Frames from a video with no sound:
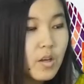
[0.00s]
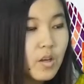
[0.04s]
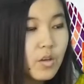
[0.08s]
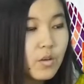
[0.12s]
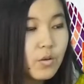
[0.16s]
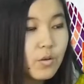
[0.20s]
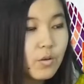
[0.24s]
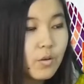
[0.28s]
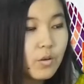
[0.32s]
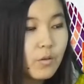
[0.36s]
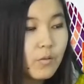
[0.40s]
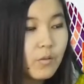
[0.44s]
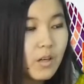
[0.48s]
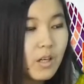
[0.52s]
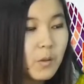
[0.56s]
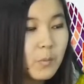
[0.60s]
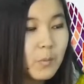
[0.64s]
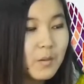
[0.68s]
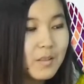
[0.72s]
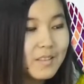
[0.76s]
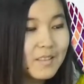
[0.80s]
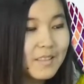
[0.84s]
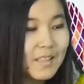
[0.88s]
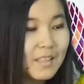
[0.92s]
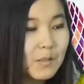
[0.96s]
your
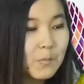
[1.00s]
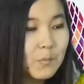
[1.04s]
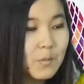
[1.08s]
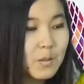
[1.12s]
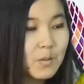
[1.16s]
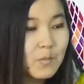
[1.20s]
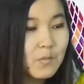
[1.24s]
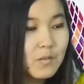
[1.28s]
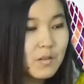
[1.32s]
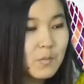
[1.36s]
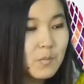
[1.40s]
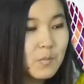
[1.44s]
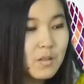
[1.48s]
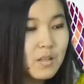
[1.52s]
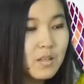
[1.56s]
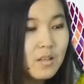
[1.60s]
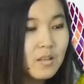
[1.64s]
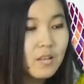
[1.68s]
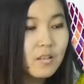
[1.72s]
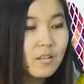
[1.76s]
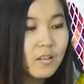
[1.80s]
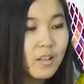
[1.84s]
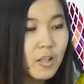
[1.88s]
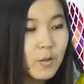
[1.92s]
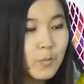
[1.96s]
verbal statements with me
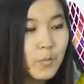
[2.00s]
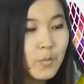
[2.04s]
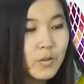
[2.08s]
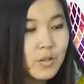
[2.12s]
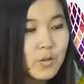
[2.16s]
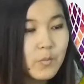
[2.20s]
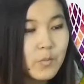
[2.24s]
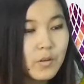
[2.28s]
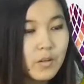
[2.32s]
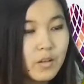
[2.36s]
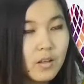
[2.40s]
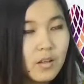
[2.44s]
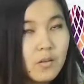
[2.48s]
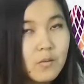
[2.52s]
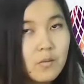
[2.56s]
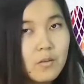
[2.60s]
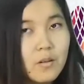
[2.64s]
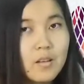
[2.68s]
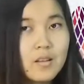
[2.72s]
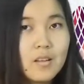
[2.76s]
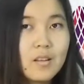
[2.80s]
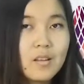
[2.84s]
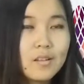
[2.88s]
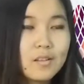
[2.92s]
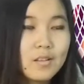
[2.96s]
led me to believe,
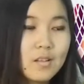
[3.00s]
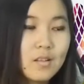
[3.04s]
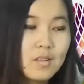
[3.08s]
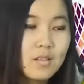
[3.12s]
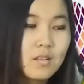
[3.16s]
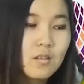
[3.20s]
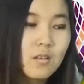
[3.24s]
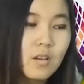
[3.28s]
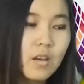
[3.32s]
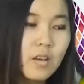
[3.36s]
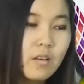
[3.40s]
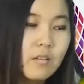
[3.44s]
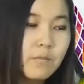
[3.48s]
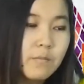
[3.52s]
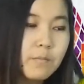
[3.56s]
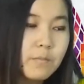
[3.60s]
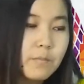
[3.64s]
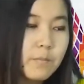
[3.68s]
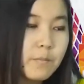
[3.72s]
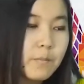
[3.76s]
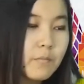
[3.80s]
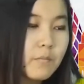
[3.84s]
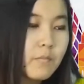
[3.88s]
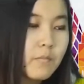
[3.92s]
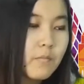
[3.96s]
and like this. Okay.
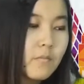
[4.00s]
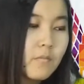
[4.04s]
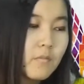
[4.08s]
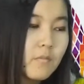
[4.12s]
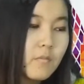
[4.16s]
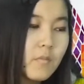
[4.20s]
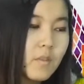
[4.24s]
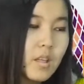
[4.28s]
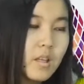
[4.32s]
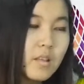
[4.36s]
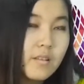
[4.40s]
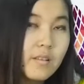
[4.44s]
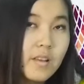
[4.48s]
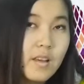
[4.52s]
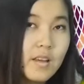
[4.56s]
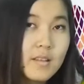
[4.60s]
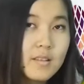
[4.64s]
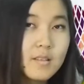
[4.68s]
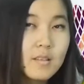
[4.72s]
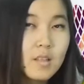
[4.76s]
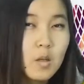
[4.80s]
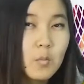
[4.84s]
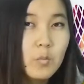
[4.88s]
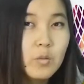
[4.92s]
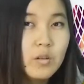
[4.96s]

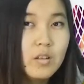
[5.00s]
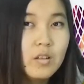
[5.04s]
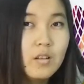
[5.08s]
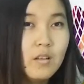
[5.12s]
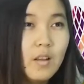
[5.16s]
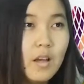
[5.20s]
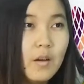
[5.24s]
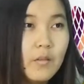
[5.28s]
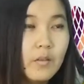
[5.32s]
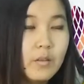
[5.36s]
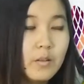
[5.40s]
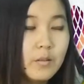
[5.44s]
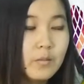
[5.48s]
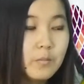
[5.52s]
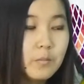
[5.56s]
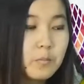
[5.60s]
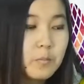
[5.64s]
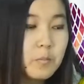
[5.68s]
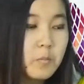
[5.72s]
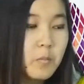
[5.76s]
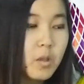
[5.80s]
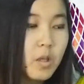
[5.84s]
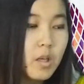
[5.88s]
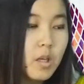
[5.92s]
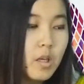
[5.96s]
Next, number 11.
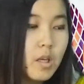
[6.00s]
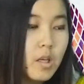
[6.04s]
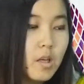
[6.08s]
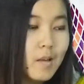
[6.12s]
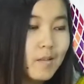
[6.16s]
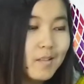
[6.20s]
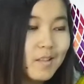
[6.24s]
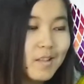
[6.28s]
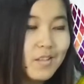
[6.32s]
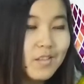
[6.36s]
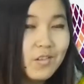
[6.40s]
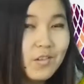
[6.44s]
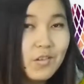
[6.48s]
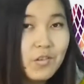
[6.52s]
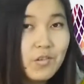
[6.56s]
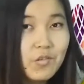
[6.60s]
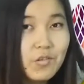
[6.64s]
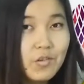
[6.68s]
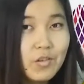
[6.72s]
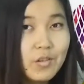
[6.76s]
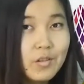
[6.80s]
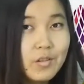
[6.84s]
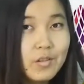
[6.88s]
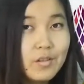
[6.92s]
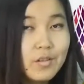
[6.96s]
The
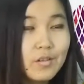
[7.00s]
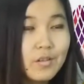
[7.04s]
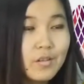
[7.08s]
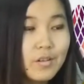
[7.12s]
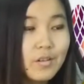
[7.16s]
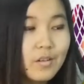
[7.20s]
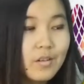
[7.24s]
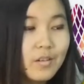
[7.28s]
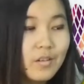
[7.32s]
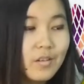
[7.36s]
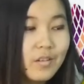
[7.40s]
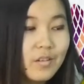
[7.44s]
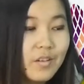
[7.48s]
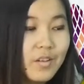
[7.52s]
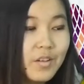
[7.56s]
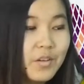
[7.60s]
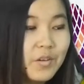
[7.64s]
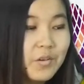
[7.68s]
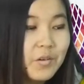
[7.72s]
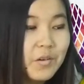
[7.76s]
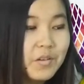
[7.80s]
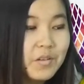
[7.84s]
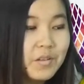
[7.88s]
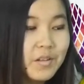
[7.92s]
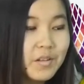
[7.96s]
sisters
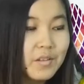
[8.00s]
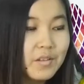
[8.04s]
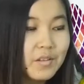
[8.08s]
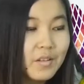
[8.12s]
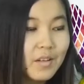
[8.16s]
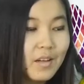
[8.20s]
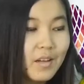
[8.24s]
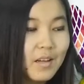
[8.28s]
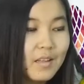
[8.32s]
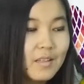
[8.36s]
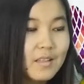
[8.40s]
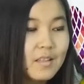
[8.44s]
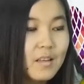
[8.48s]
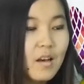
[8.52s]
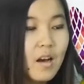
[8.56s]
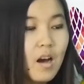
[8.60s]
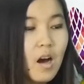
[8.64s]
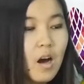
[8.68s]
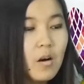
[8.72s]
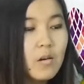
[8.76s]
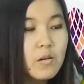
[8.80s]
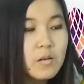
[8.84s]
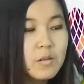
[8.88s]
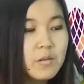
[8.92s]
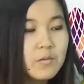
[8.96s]
reunited at the
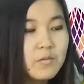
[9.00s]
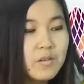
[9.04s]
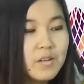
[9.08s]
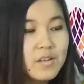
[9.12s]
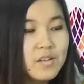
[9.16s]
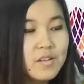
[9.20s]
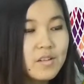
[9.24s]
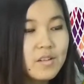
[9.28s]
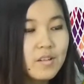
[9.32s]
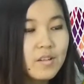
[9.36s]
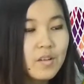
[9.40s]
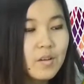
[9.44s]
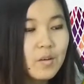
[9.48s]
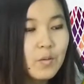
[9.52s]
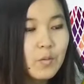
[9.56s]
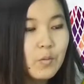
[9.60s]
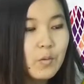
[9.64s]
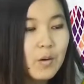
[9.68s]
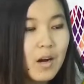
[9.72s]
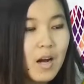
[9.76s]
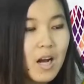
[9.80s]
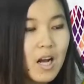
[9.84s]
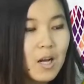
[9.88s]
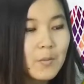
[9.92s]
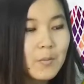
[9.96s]
house where they grew
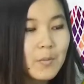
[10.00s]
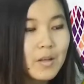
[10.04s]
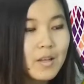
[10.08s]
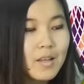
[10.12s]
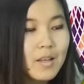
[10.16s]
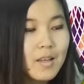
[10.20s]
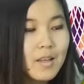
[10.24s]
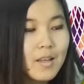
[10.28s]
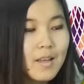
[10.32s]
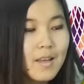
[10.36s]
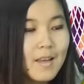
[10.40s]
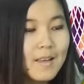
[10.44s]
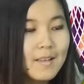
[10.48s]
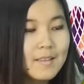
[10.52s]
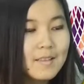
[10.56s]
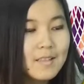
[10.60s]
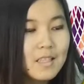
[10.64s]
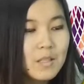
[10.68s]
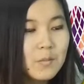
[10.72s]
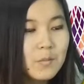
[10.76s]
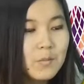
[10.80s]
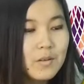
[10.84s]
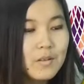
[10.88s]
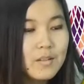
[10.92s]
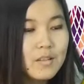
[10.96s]
up as
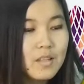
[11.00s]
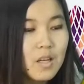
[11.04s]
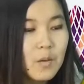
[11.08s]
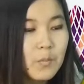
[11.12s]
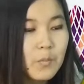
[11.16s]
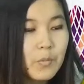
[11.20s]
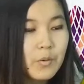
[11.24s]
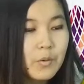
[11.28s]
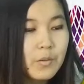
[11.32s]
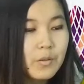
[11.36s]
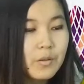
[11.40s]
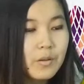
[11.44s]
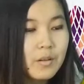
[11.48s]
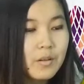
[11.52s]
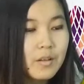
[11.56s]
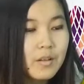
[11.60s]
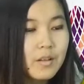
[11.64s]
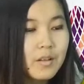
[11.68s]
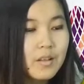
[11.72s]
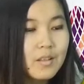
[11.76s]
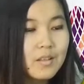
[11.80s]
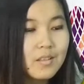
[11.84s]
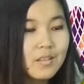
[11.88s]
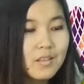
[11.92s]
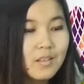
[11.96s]
siblings upon
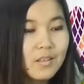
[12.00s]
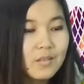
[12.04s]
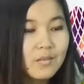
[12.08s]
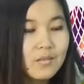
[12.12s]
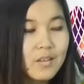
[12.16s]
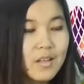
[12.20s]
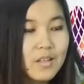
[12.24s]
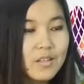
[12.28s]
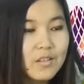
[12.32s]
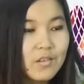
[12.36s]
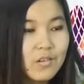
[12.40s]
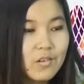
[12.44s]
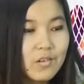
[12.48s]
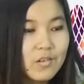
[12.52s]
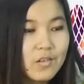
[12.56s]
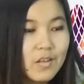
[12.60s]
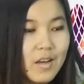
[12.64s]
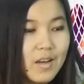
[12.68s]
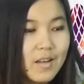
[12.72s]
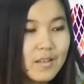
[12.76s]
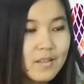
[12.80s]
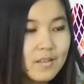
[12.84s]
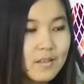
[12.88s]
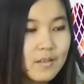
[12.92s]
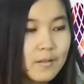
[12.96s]
their father's
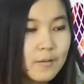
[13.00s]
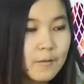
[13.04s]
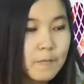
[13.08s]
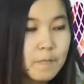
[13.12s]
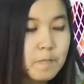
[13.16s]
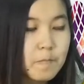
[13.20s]
death.